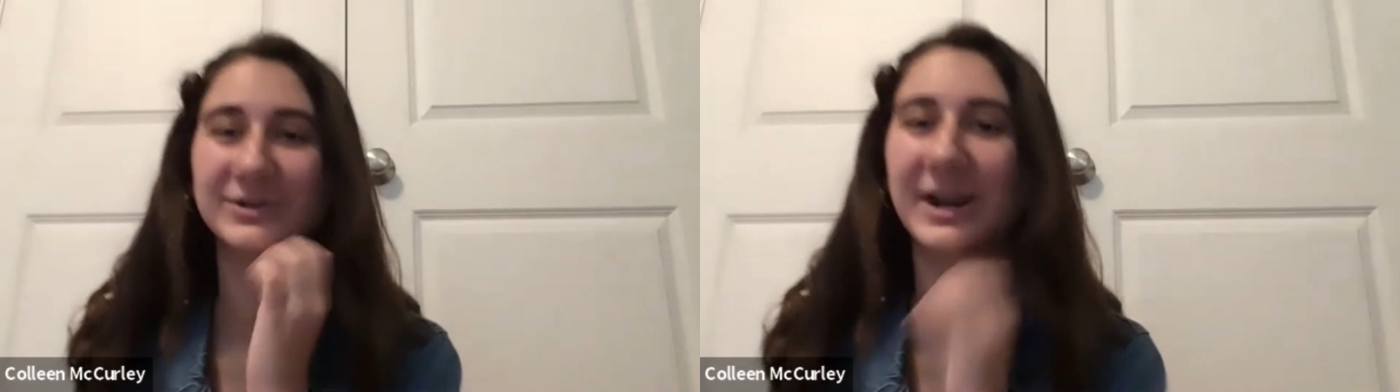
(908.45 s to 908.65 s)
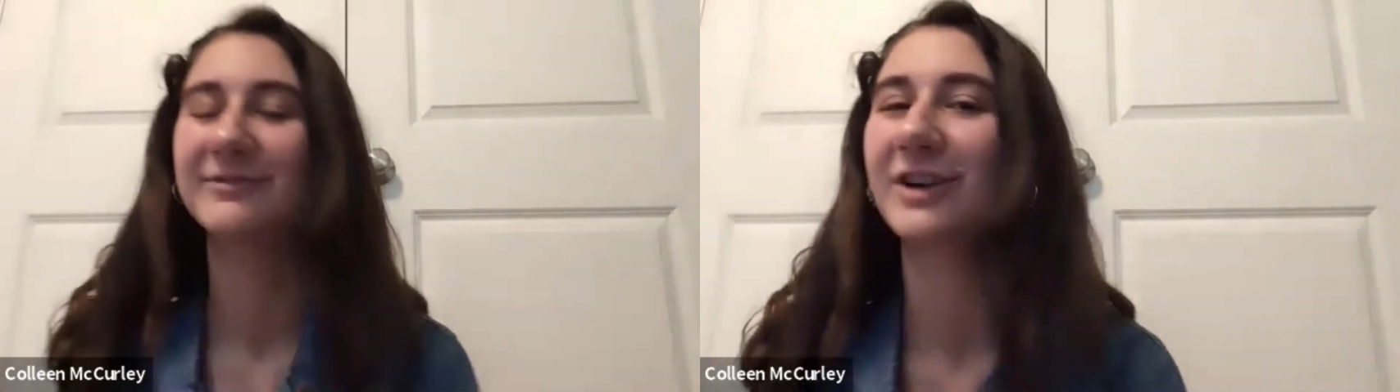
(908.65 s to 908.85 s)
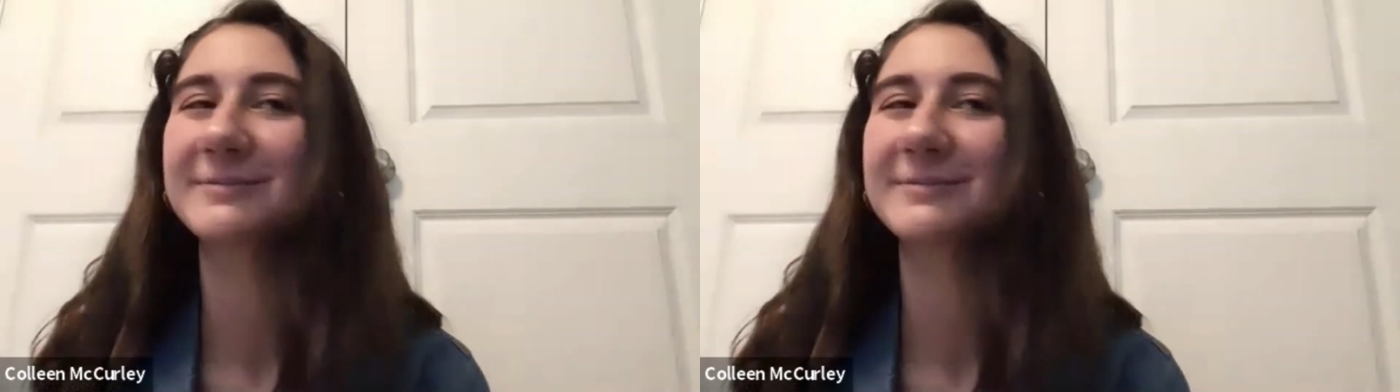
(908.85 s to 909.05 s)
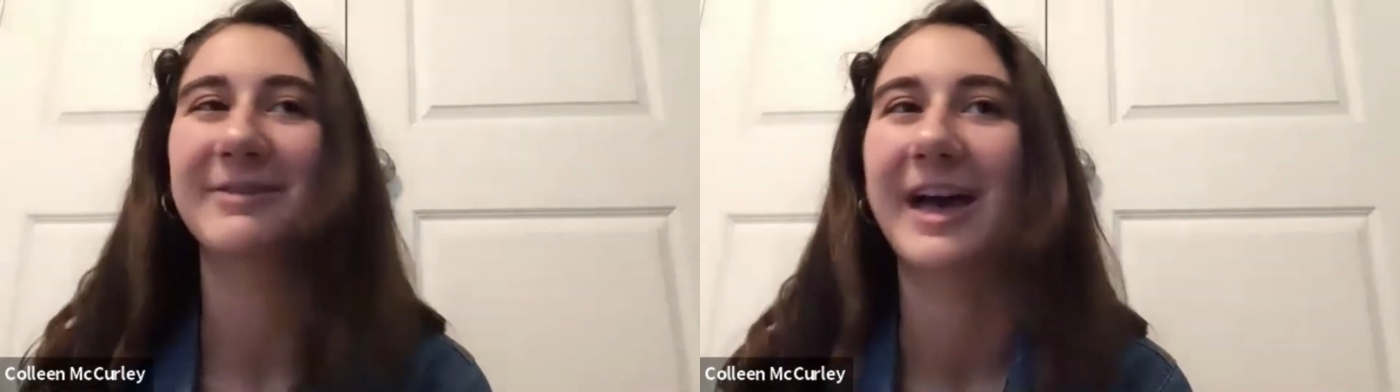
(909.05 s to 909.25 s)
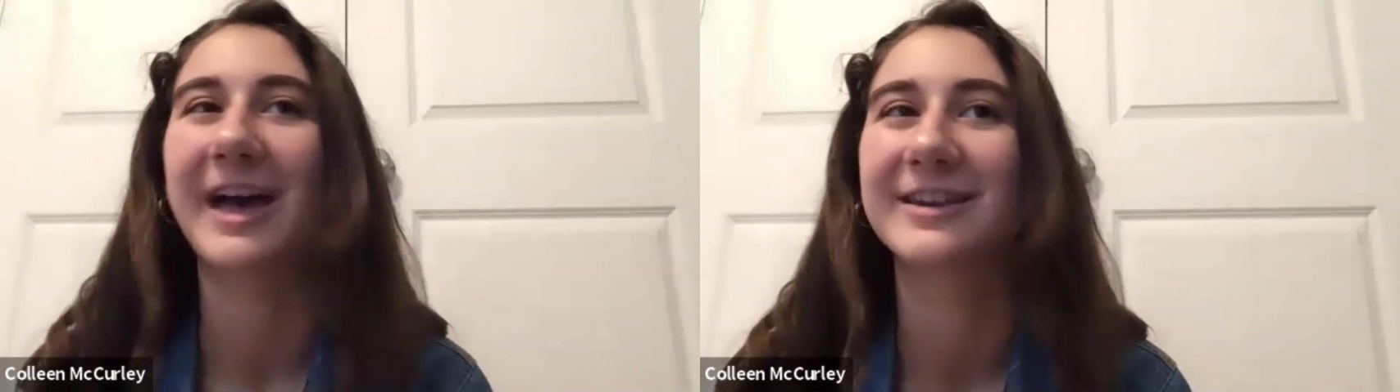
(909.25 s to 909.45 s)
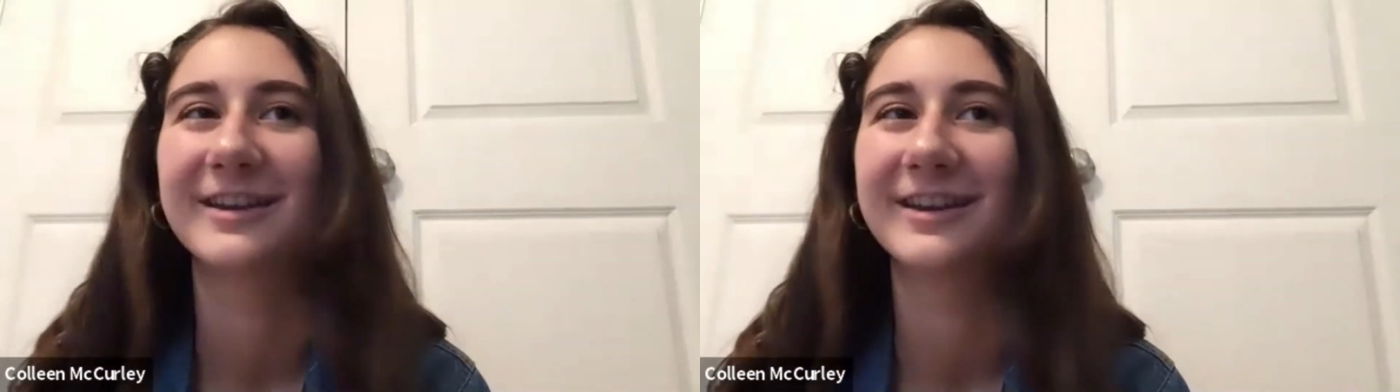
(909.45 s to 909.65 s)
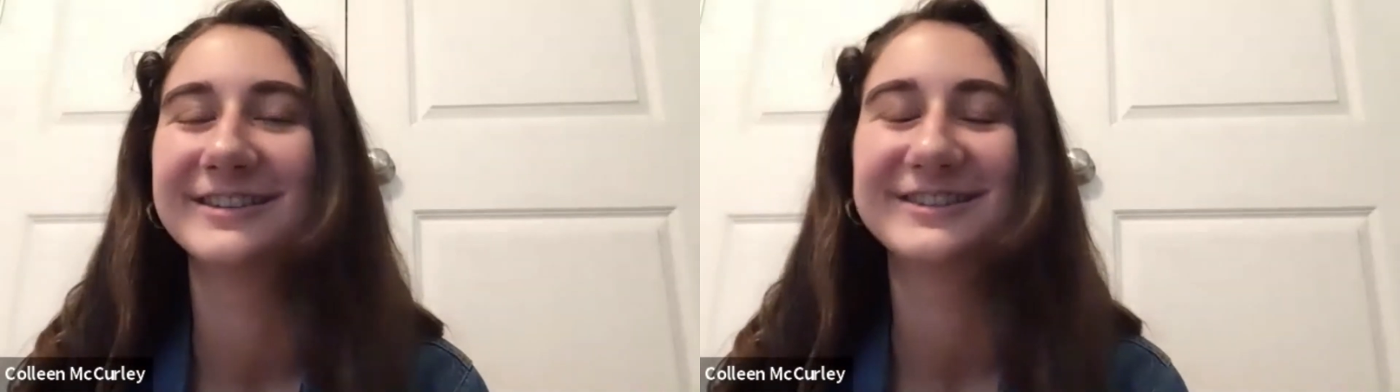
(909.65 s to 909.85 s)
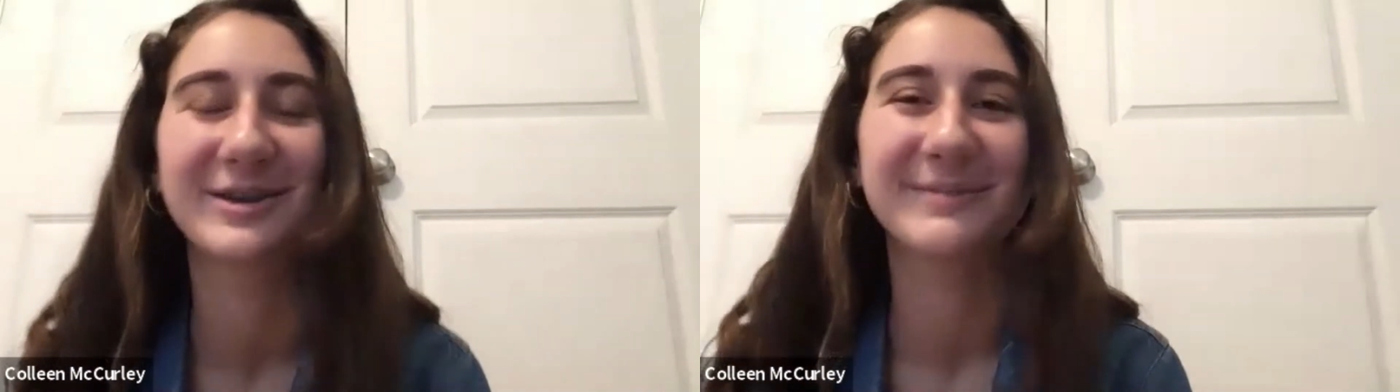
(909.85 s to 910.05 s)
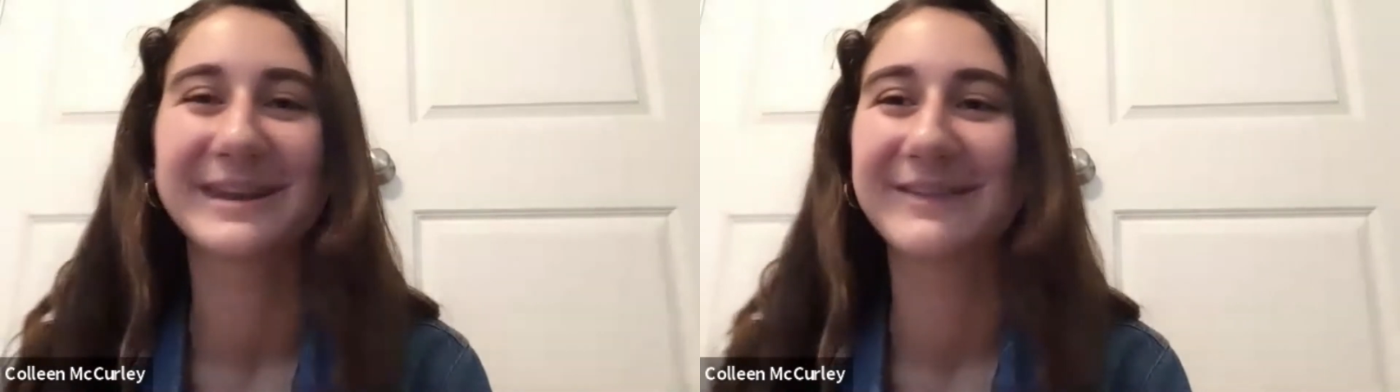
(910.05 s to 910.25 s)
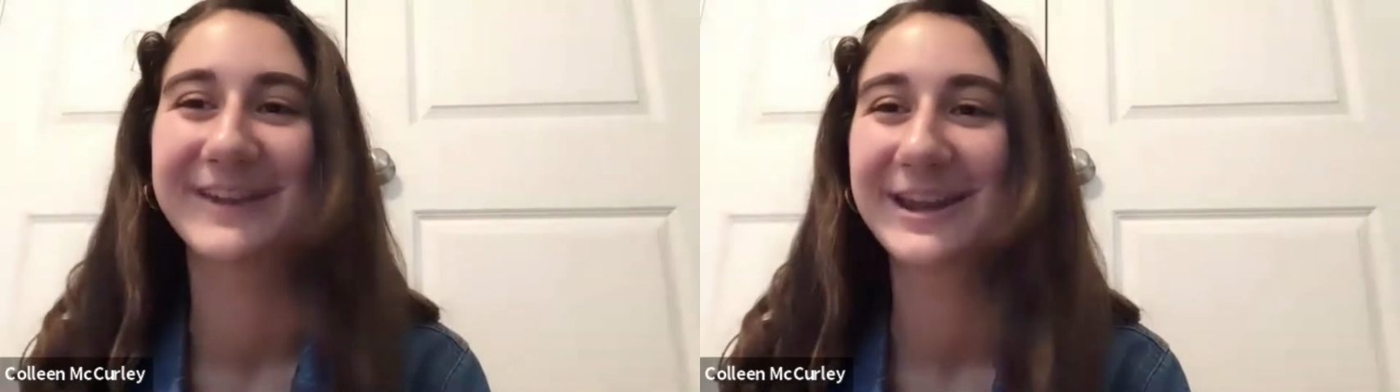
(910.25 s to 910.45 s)
I've talked about that in so many
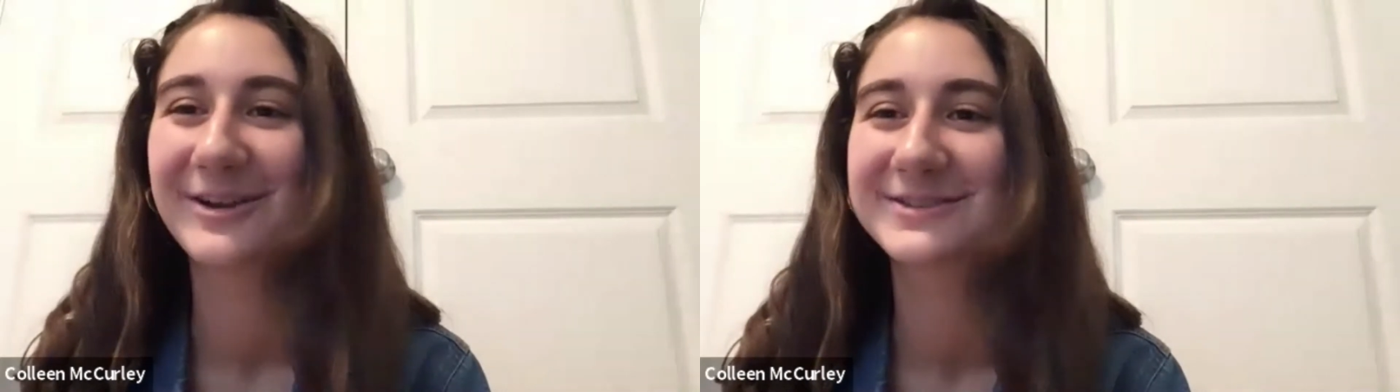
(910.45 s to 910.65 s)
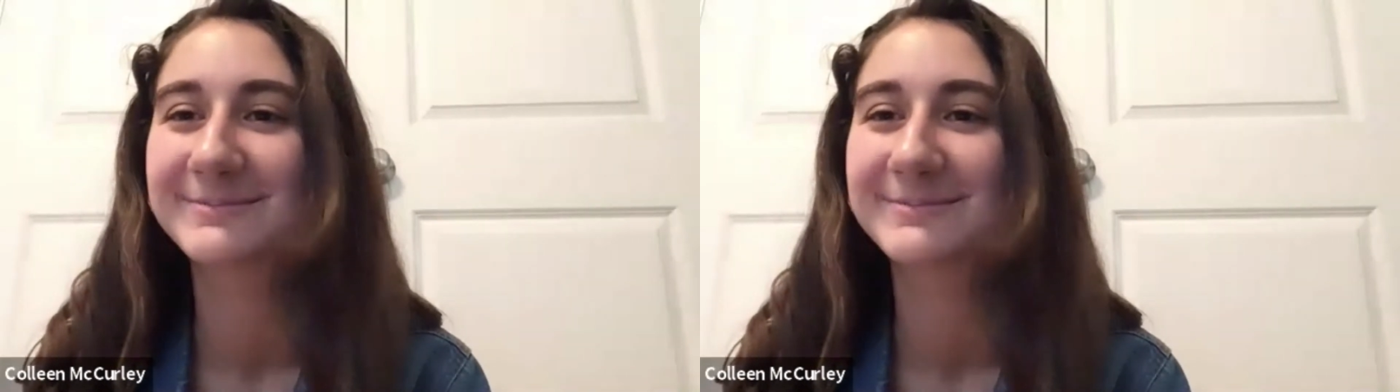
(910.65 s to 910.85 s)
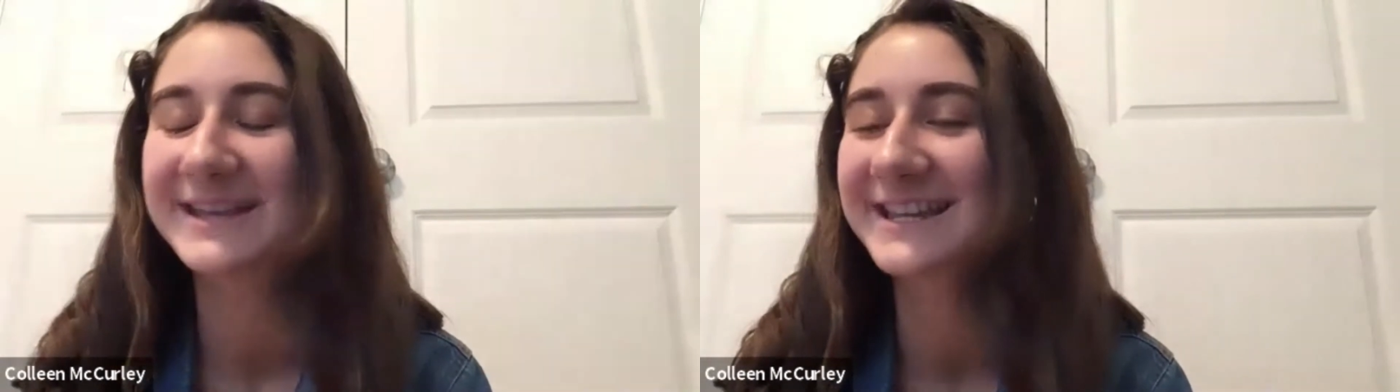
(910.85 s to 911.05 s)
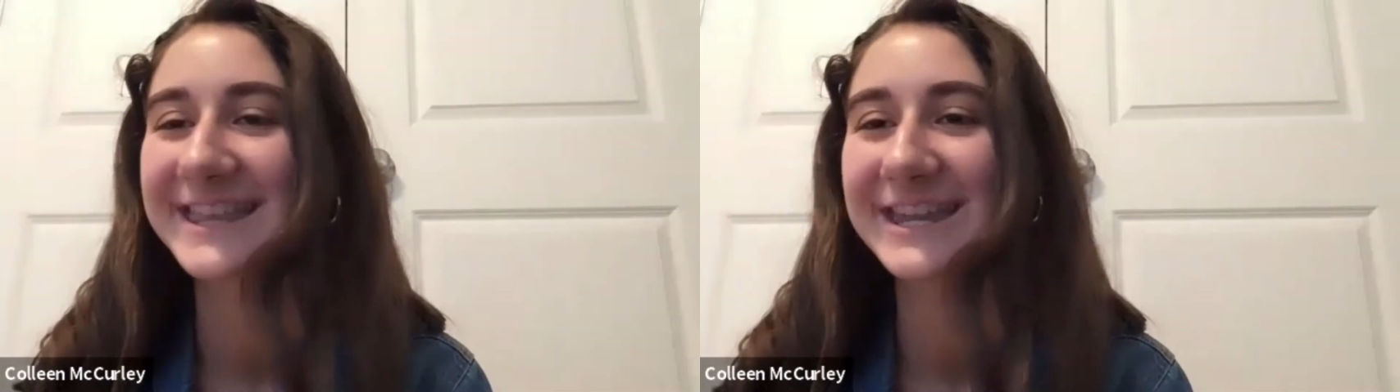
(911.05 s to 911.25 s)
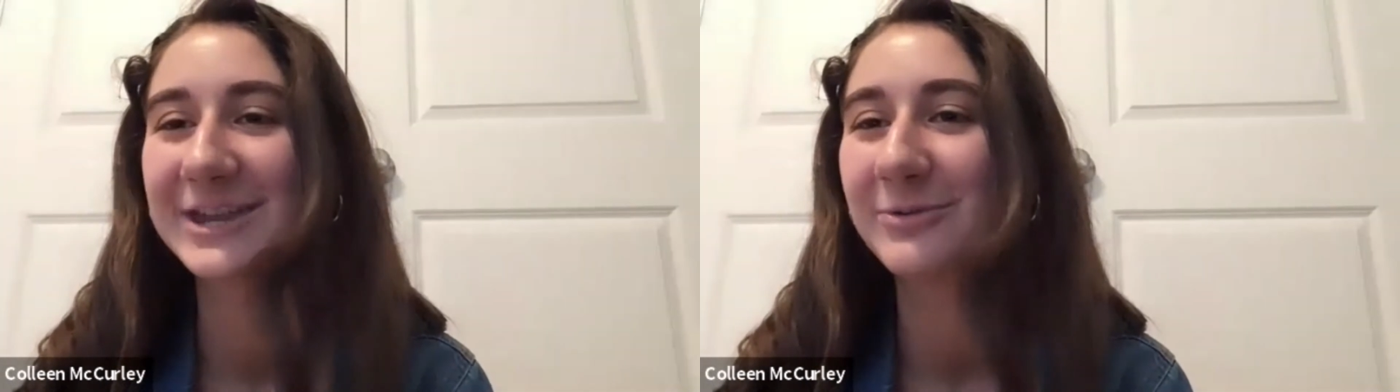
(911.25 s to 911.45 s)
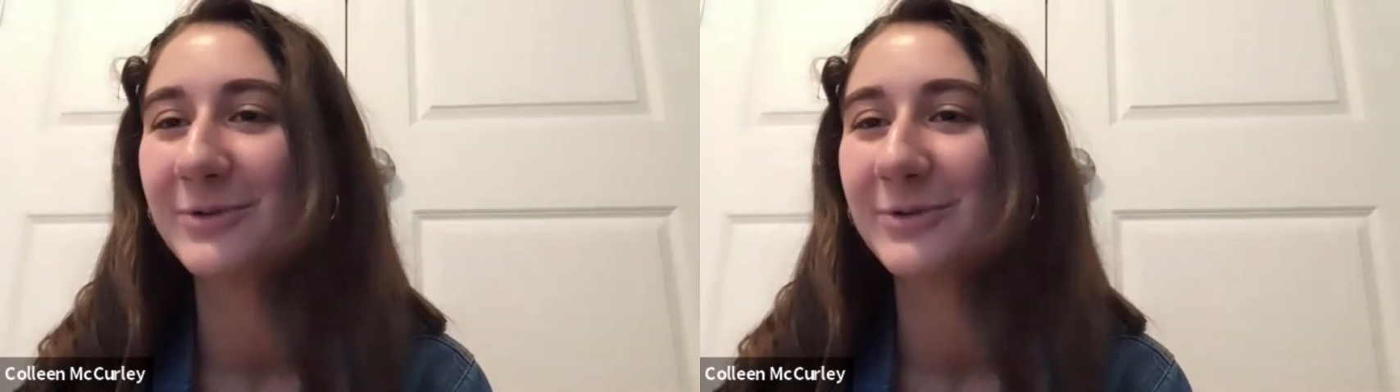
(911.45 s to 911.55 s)
videos because I think you